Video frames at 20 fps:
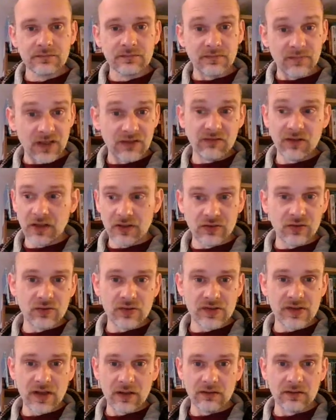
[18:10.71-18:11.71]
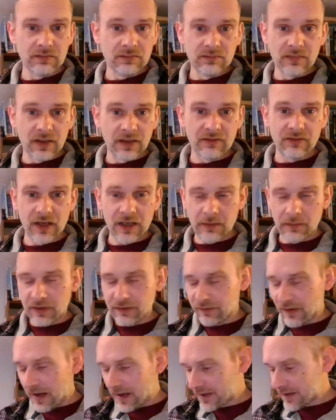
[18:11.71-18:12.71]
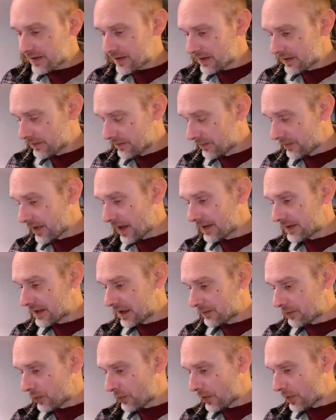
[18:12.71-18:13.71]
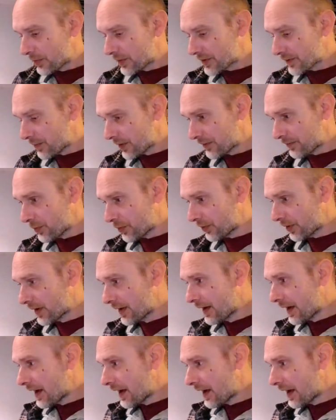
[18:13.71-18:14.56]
They really do sell incredibly fast, that type of Wilbur Smith book.